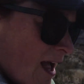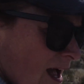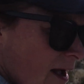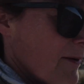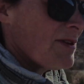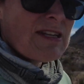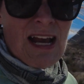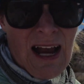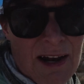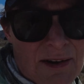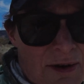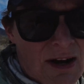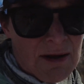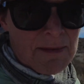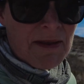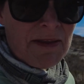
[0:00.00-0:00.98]
I would say I'd
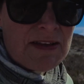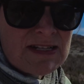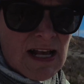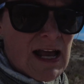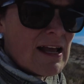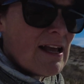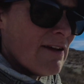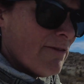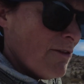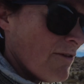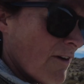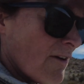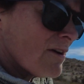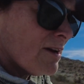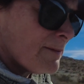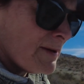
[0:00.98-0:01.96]
recommend this hike if you've
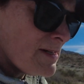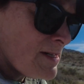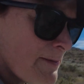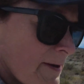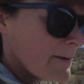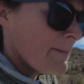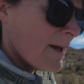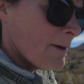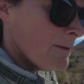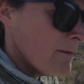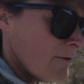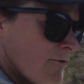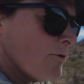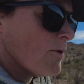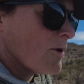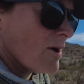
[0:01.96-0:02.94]
already been to Big Bend
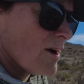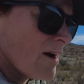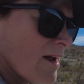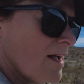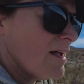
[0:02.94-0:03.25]
before